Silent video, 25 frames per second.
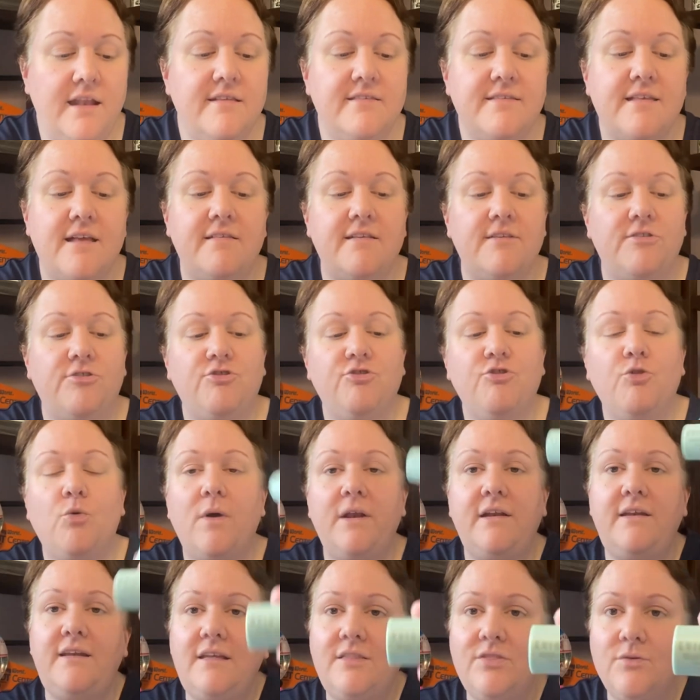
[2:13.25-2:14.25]
It says it's
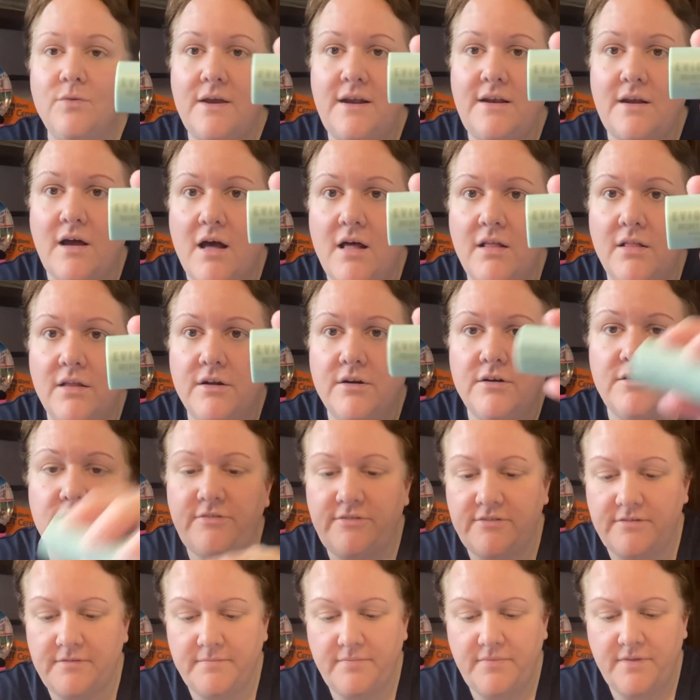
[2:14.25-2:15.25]
$23.
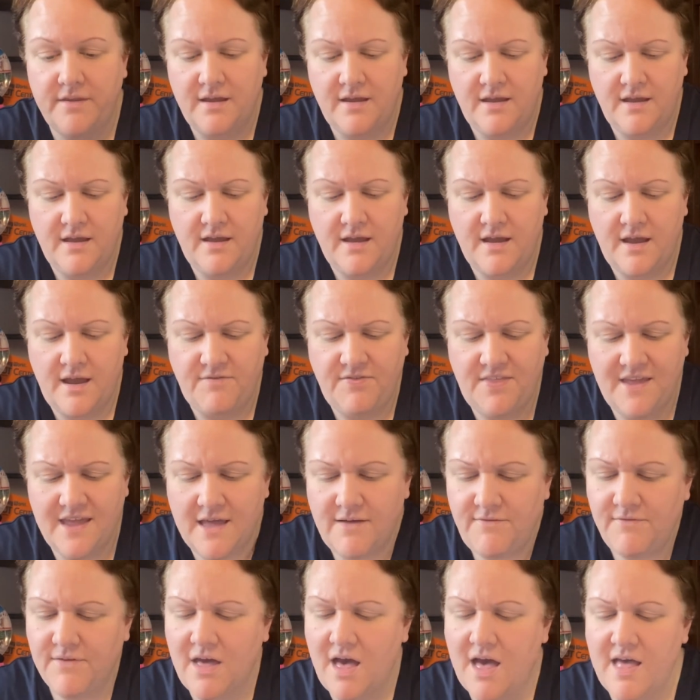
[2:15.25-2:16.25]
I think
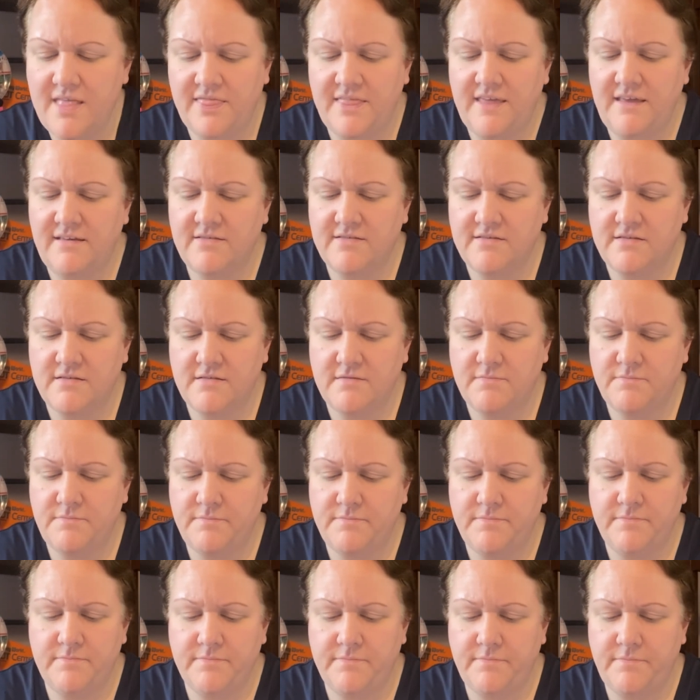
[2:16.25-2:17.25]
I've gotten these
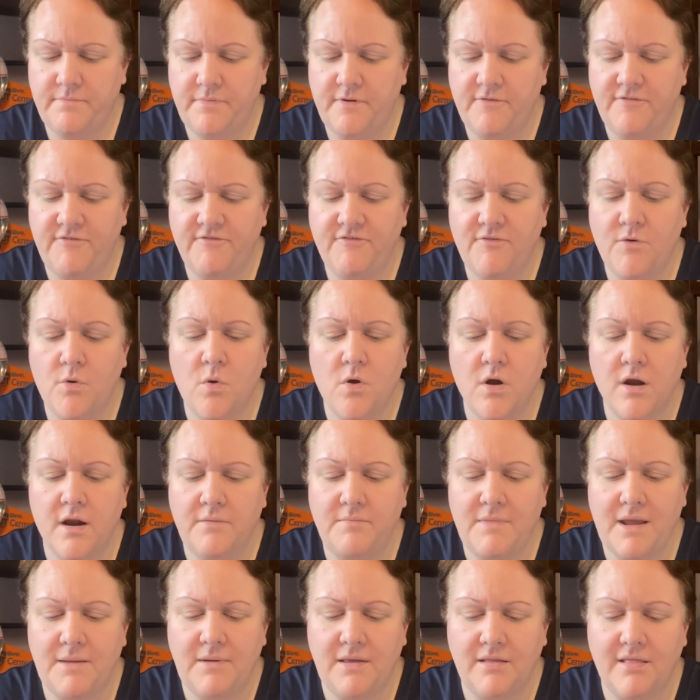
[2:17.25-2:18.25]
before and
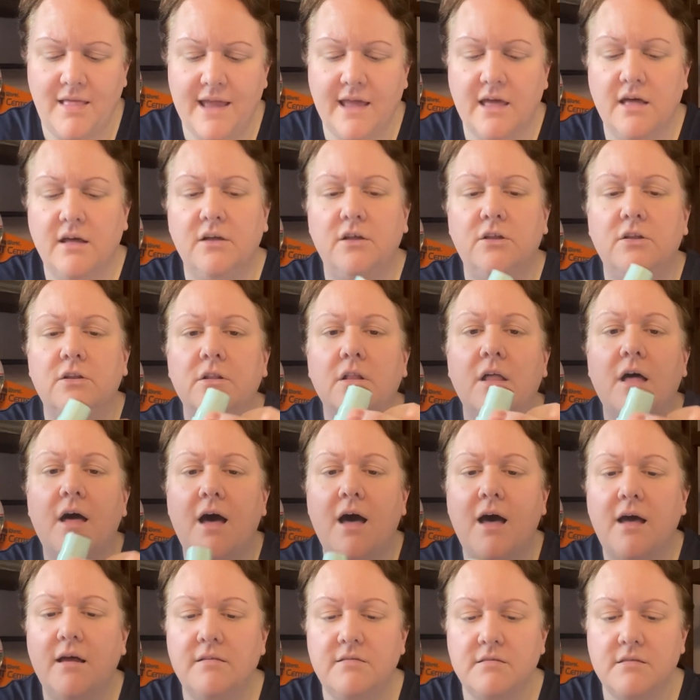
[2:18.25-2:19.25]
maybe like a
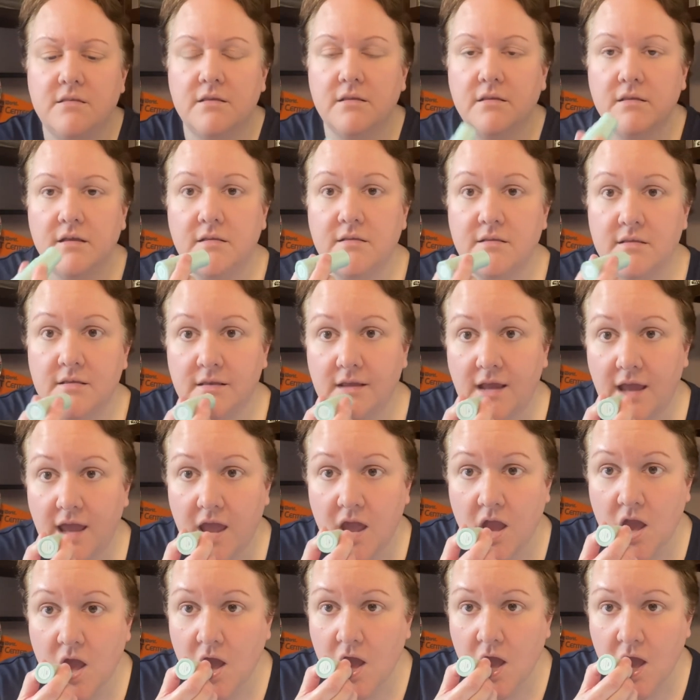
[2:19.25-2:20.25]
gloss. Let's
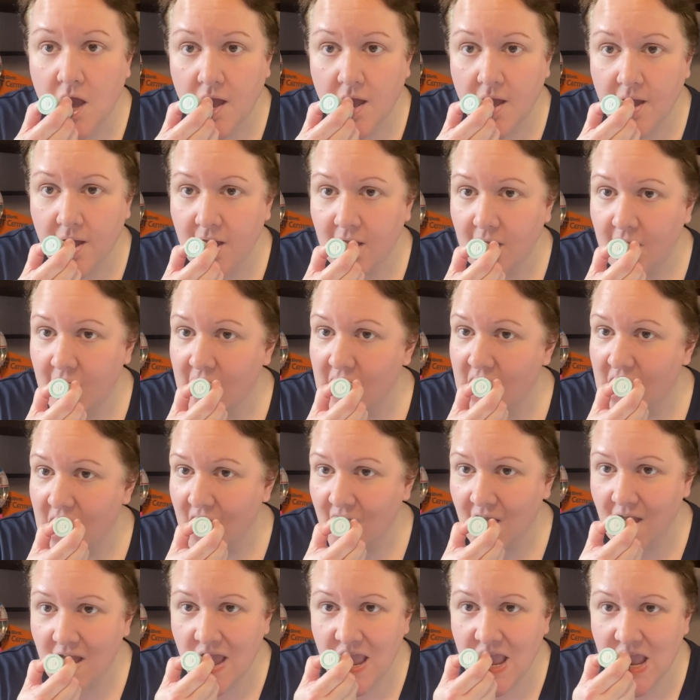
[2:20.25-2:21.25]
see.
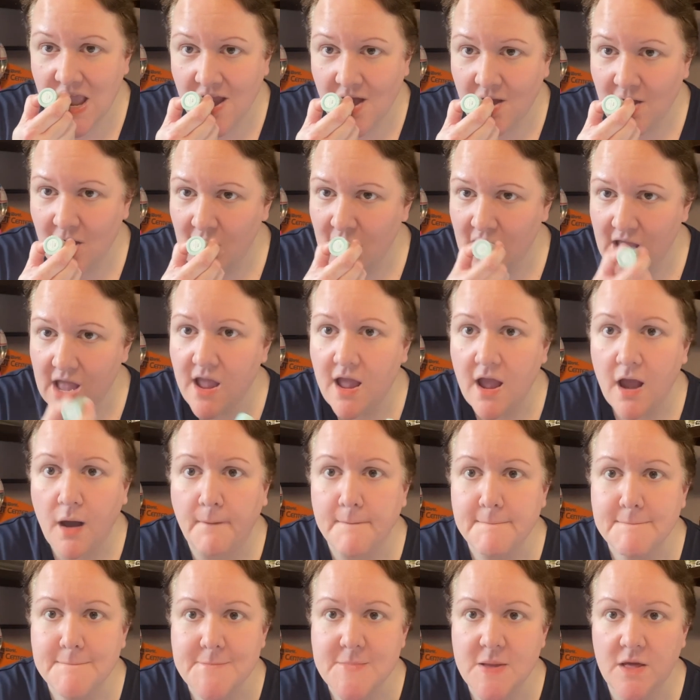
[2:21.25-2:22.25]
It's so good.
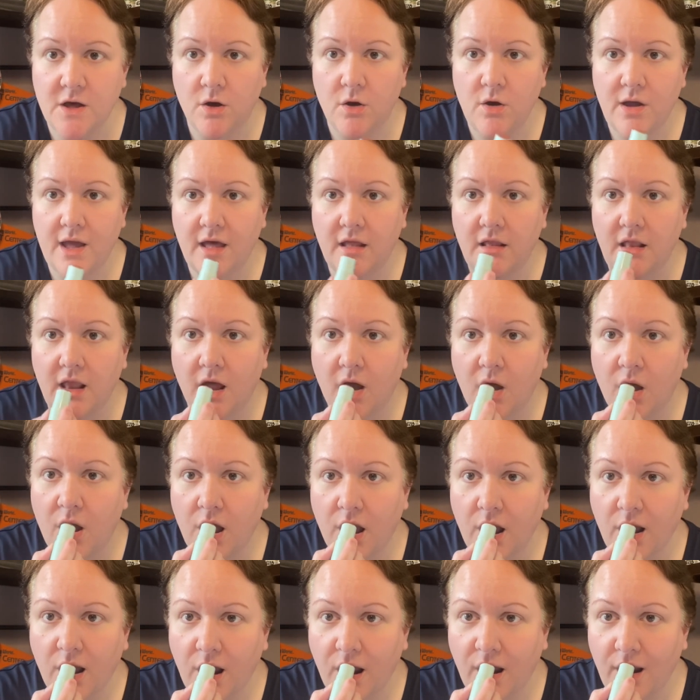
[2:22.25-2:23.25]
Oh, hello.
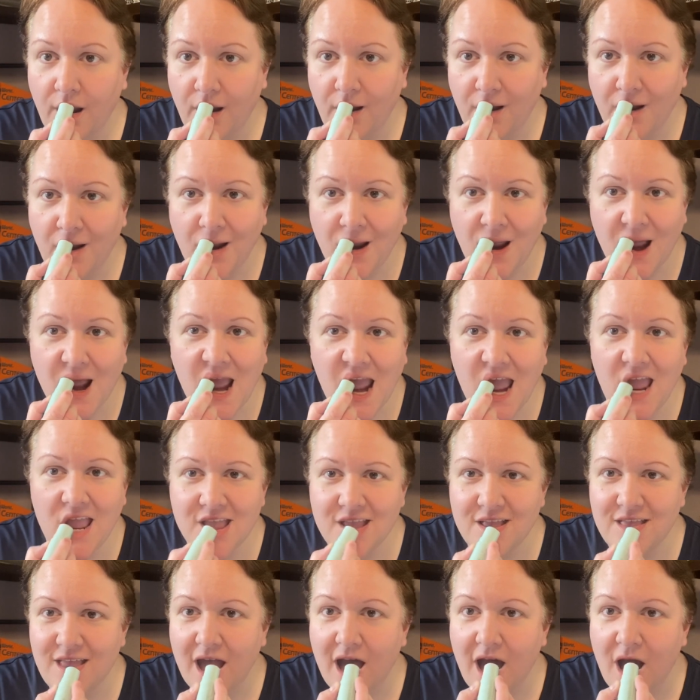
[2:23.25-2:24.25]
This
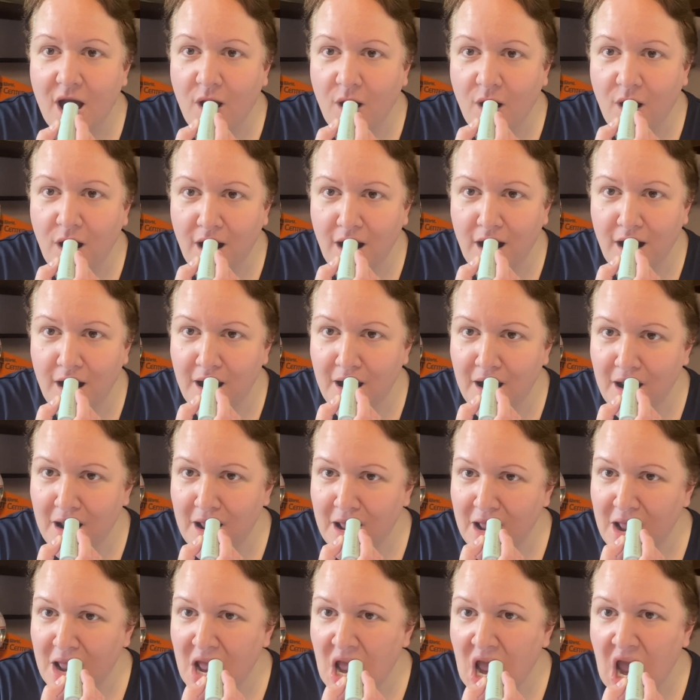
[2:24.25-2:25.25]
is awkward.
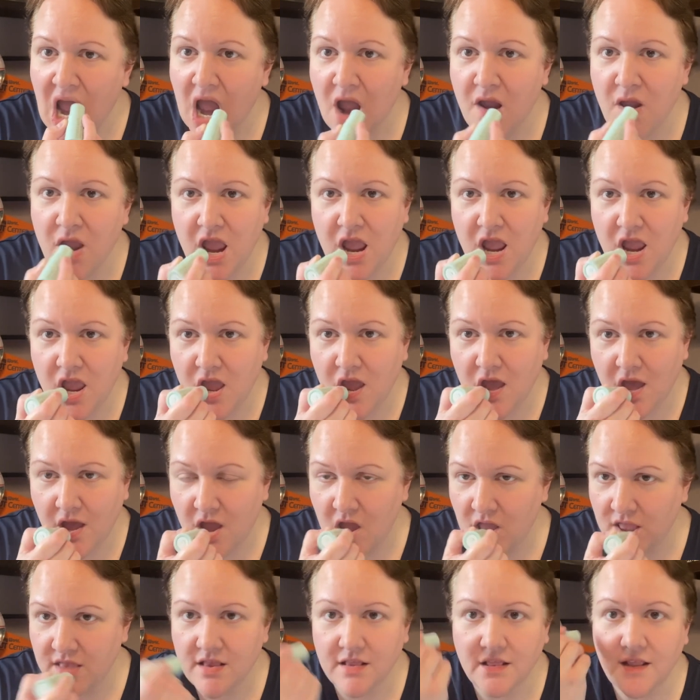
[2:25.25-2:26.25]
I mean, yeah,
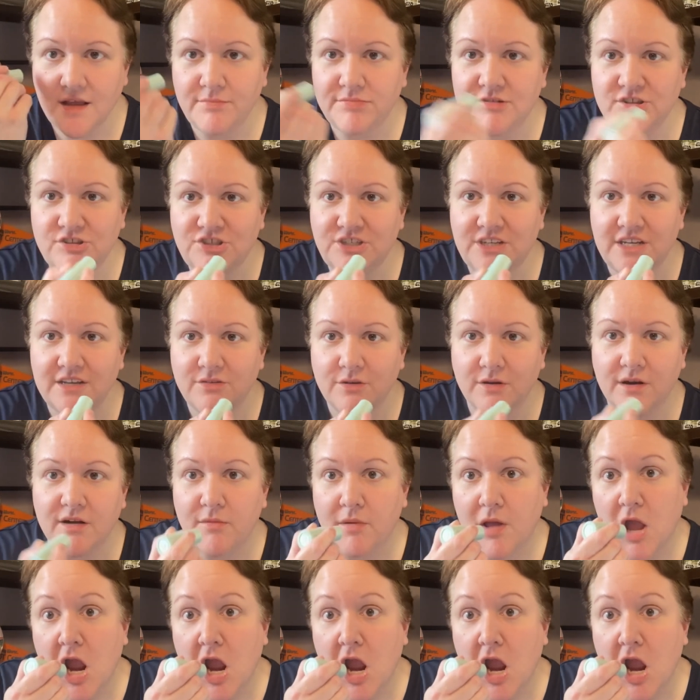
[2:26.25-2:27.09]
it's lips, cheeks, whatever.